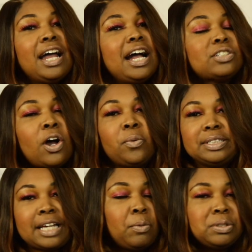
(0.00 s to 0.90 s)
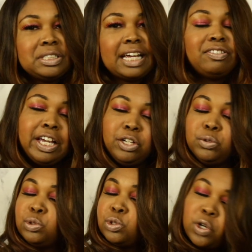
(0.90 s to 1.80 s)
As always, I want to say thank you
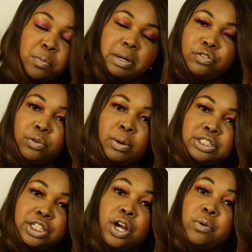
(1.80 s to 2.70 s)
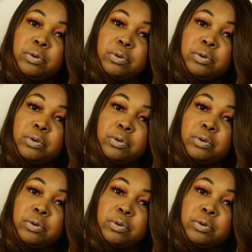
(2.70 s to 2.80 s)
so much for watching.